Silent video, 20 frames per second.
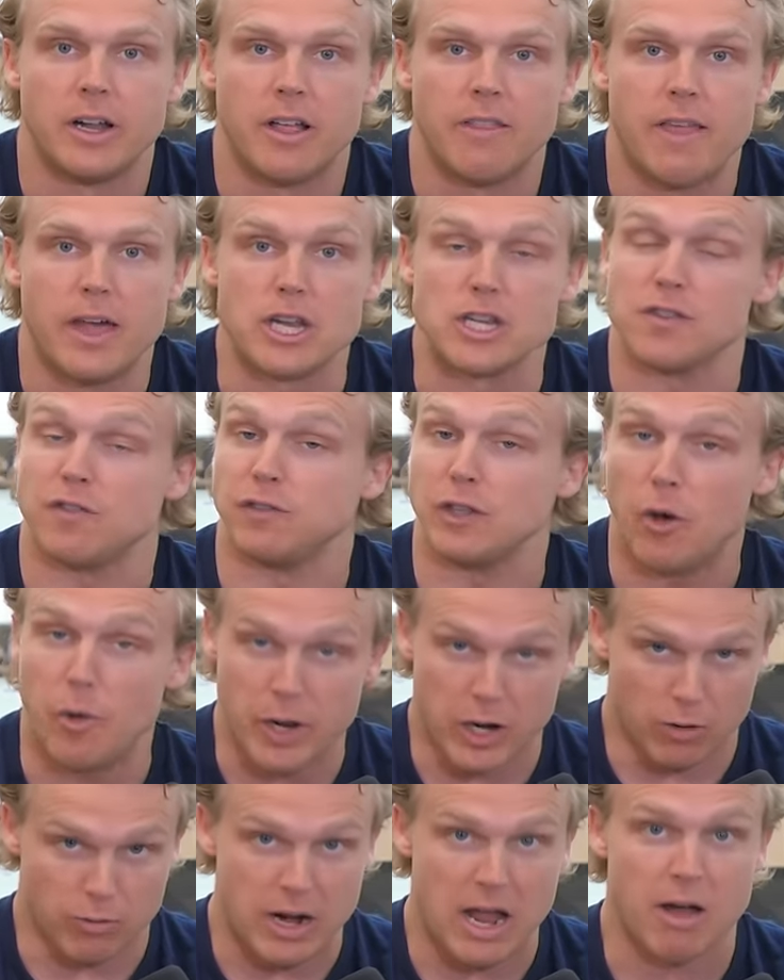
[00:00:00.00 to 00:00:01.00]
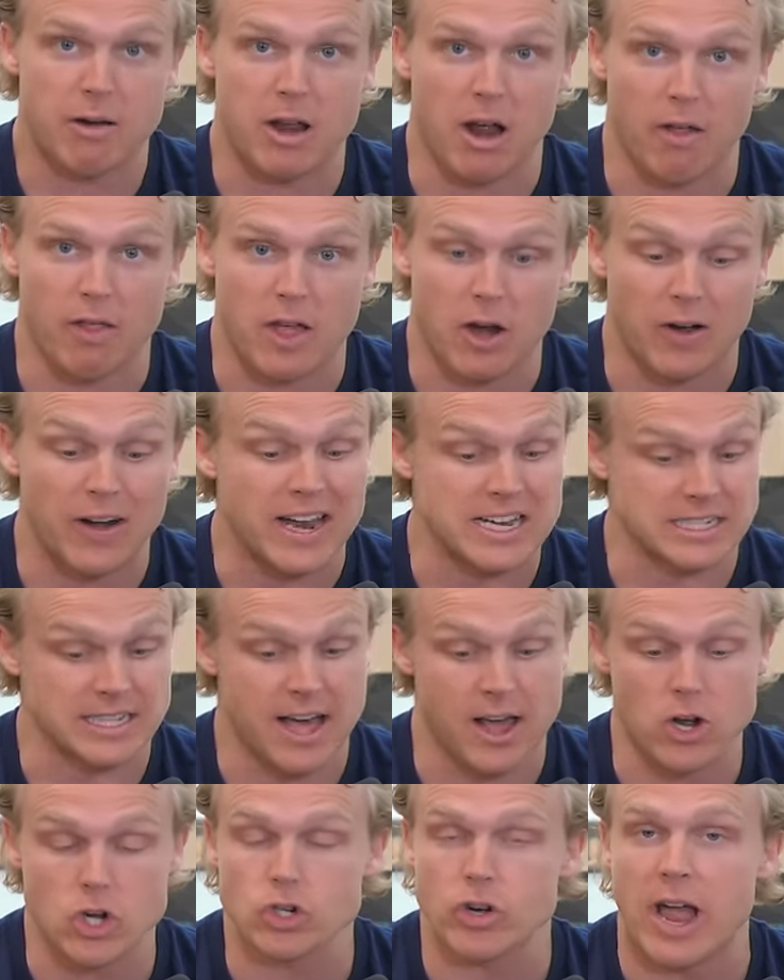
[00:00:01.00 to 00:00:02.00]
that is floating around out there and has a
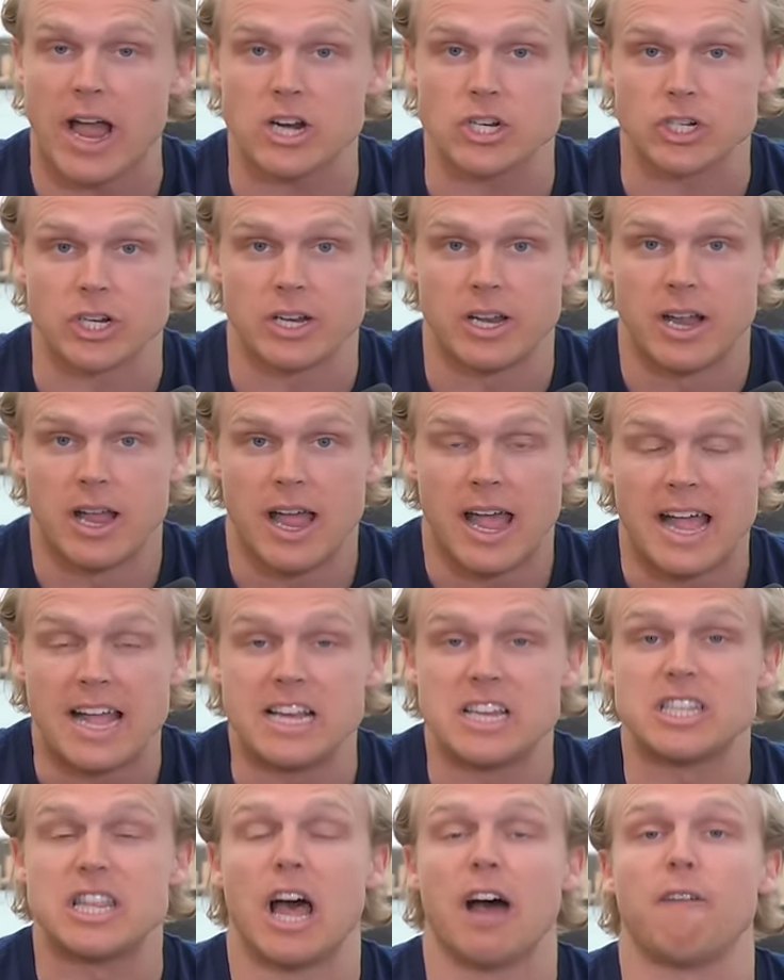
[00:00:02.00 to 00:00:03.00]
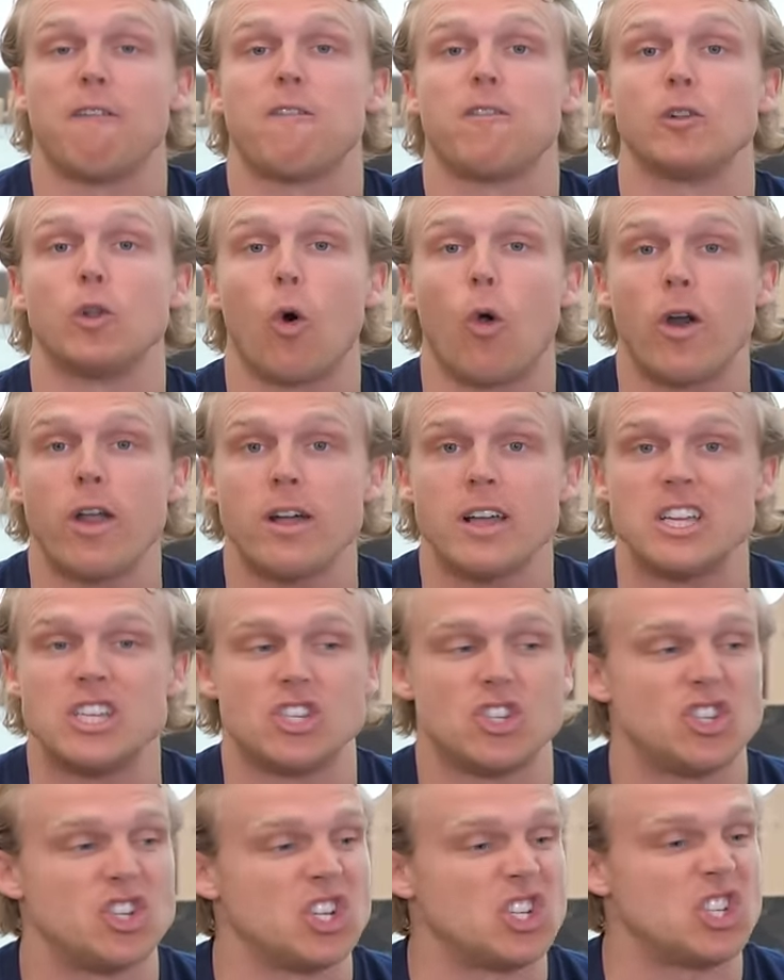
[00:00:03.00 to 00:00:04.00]
lot of traction is that Florida is
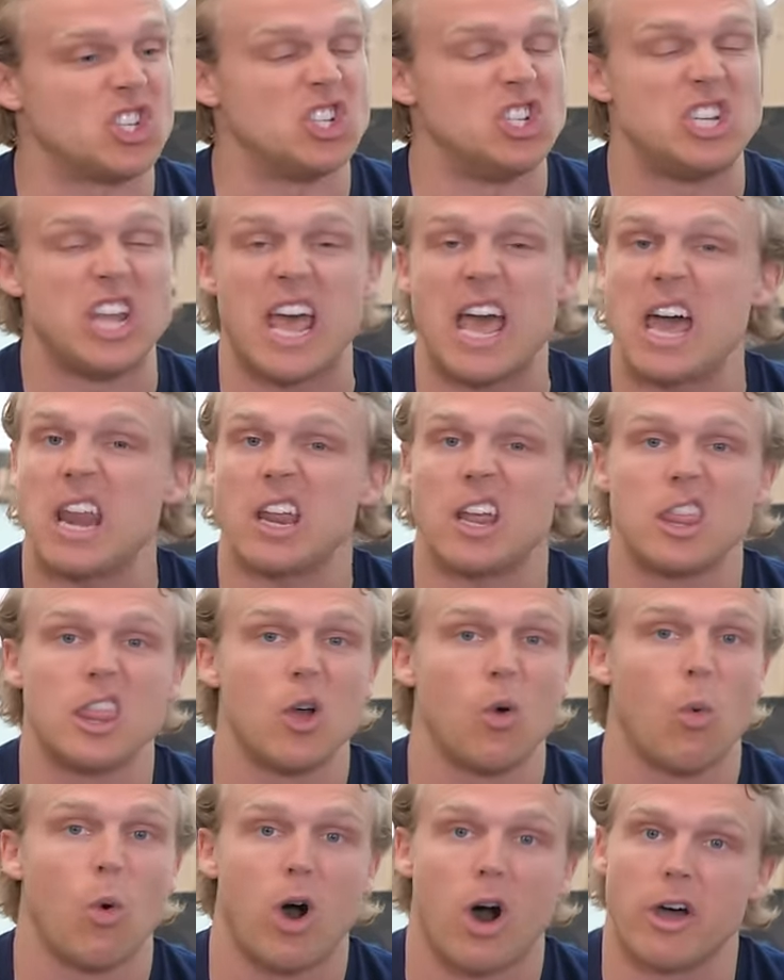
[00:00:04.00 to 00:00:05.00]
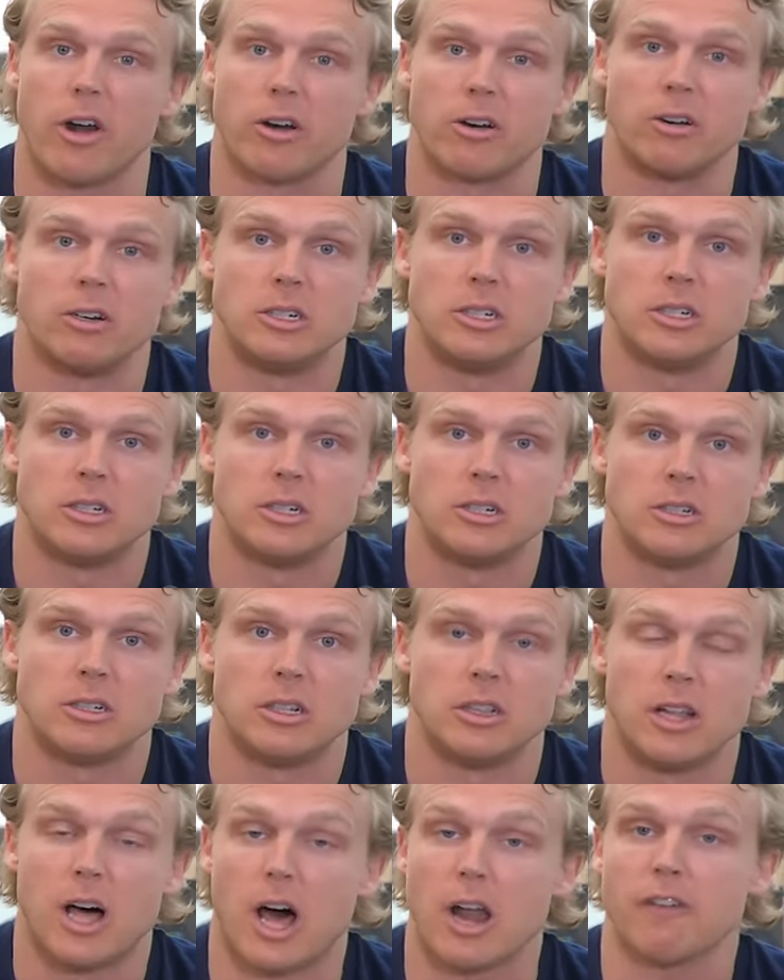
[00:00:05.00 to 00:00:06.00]
just dead in the water.
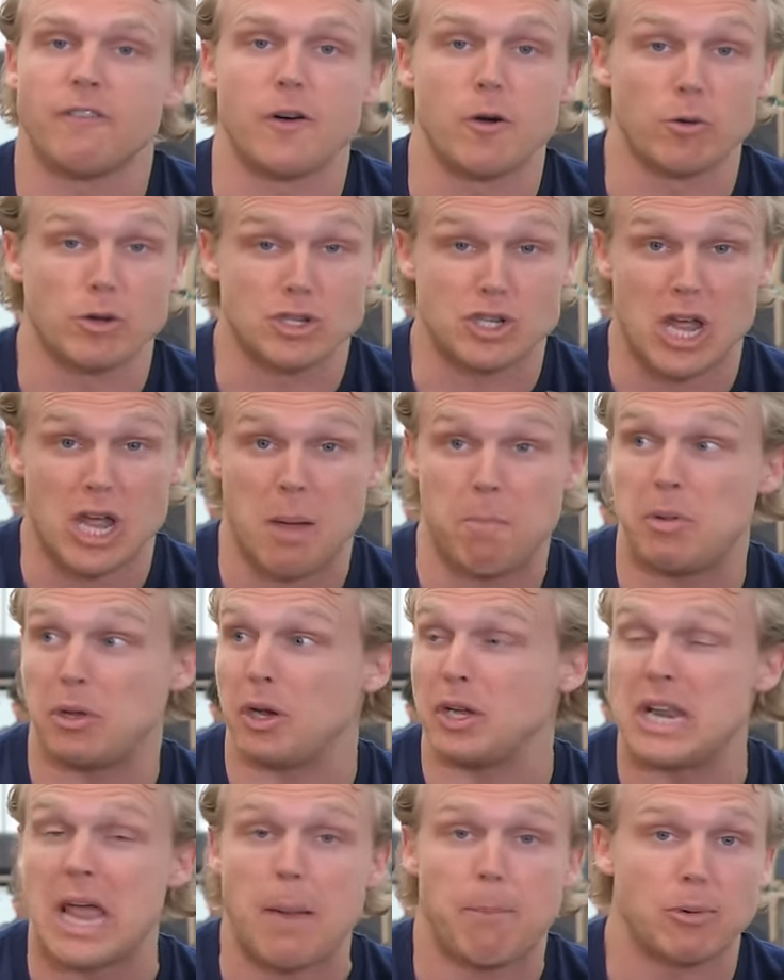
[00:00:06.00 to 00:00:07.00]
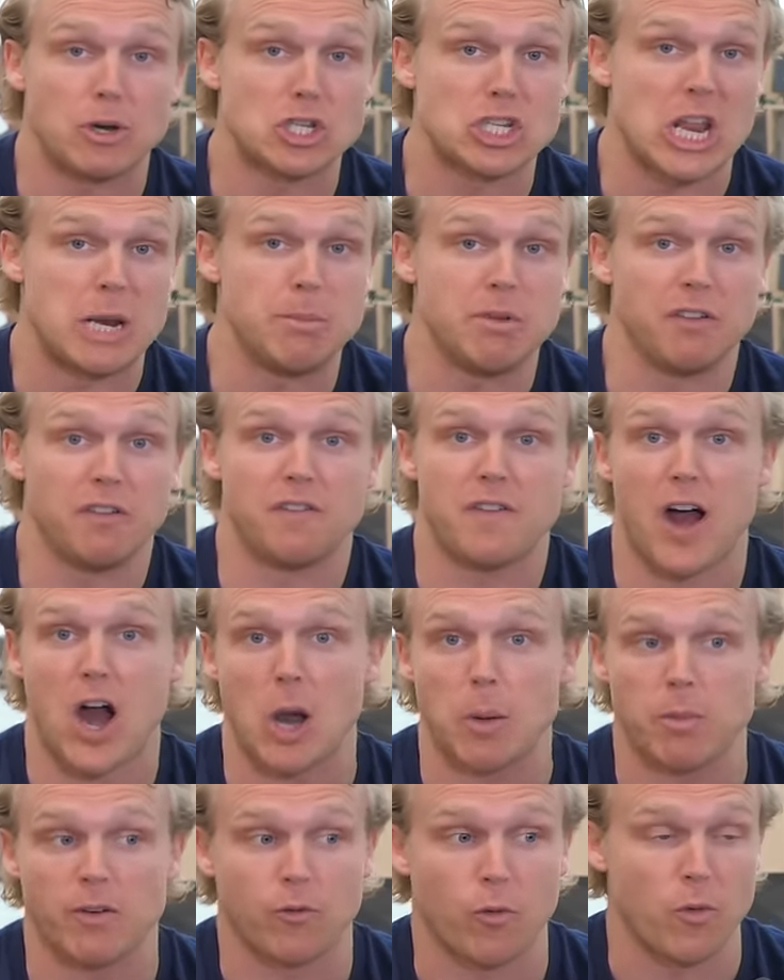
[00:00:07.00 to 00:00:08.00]
A lot of folks saying Billy Napier is going to be
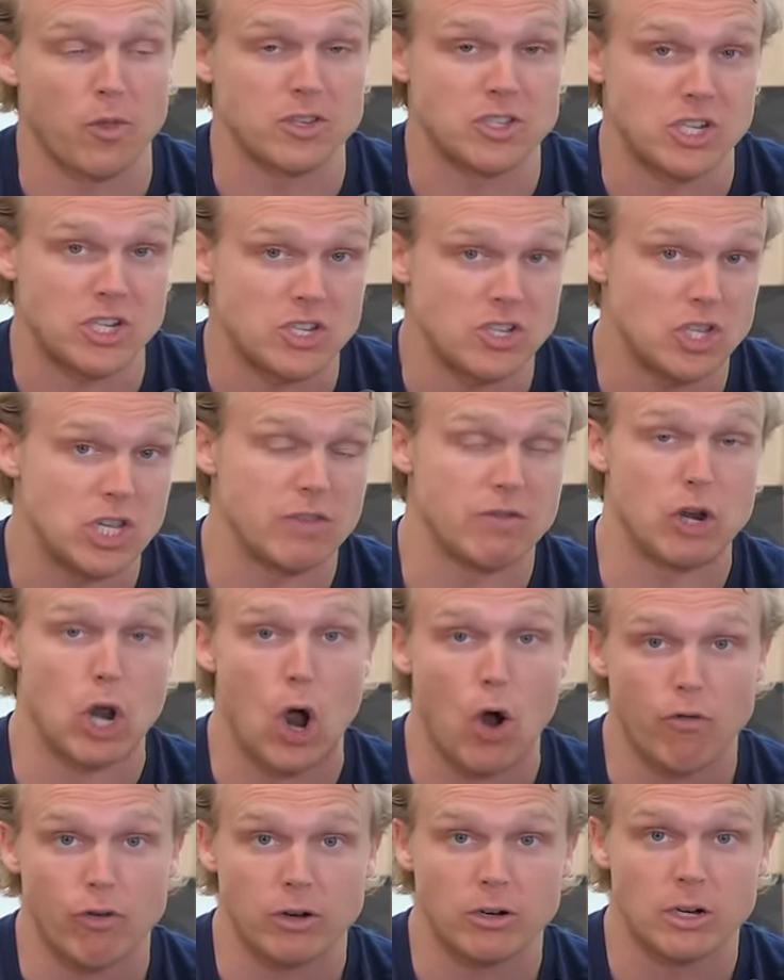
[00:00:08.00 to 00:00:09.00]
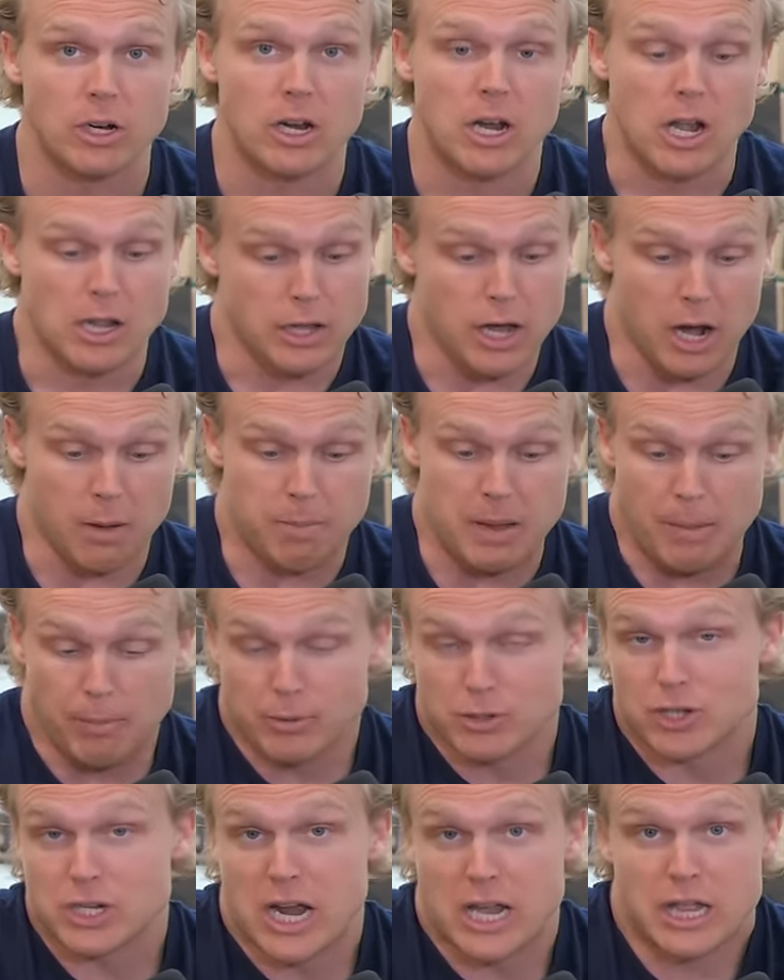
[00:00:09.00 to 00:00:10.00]
fired before the season's even over. A lot of people
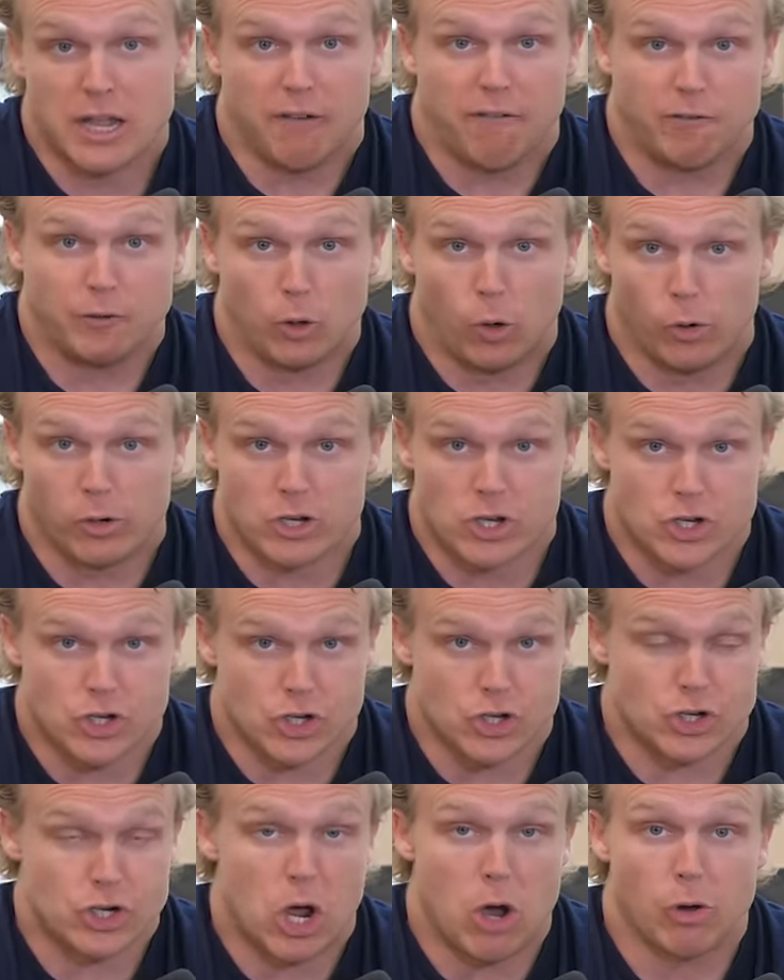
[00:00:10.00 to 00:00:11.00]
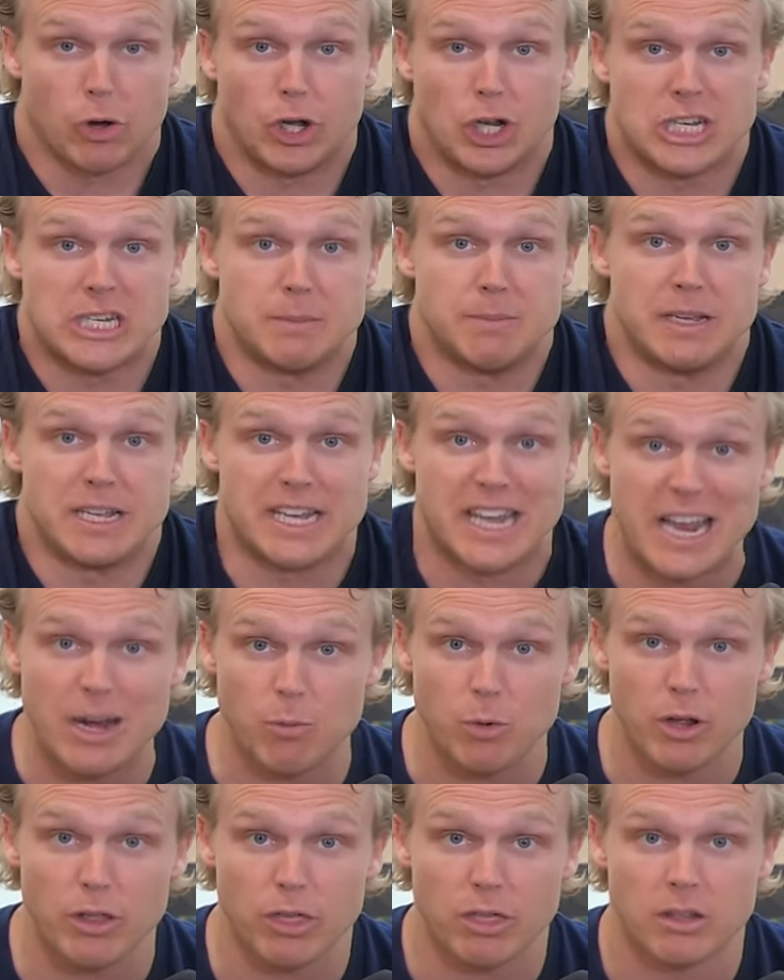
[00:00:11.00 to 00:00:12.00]
saying that Florida is just no good to begin
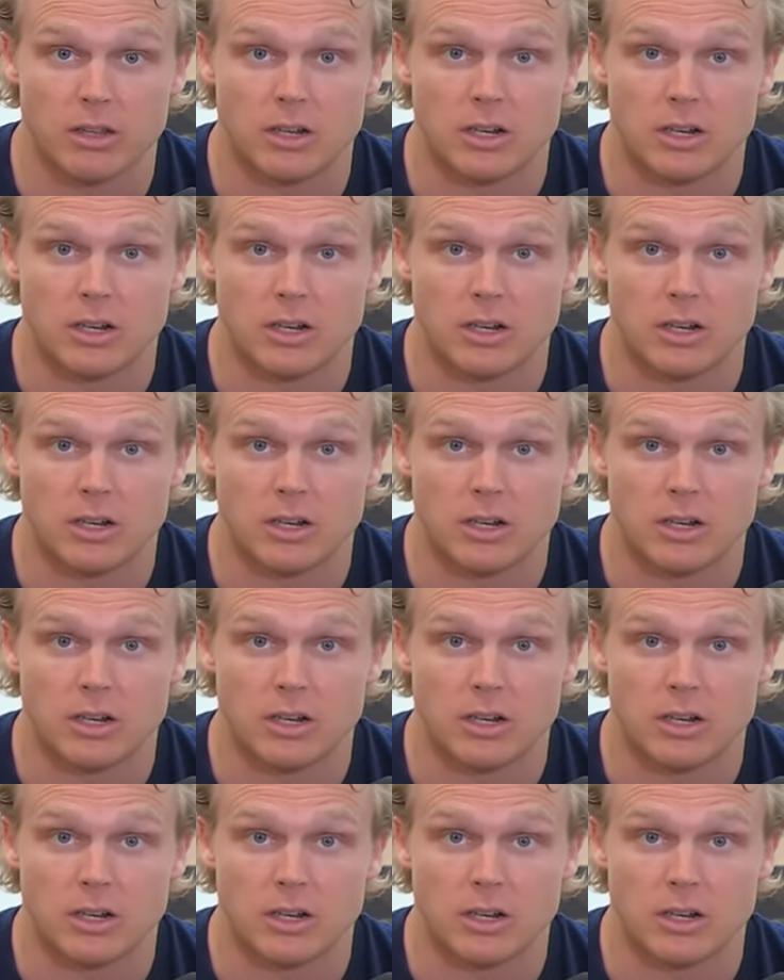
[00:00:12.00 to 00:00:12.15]
with.